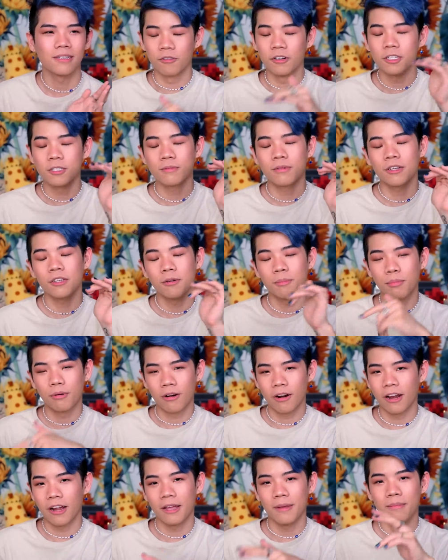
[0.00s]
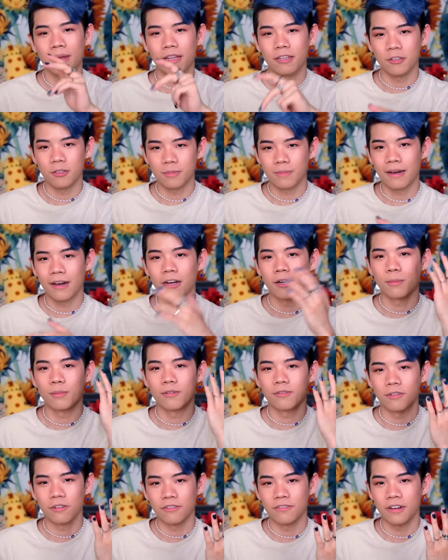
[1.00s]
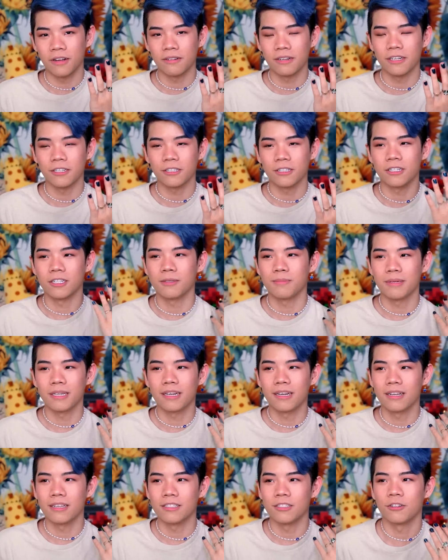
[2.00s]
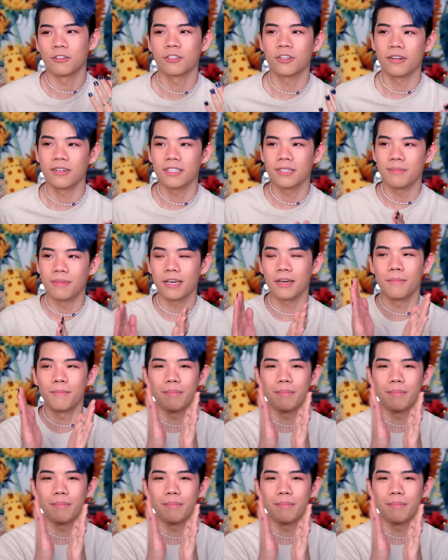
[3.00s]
The reason why you prime and use powder before foundation is because you're trying to make a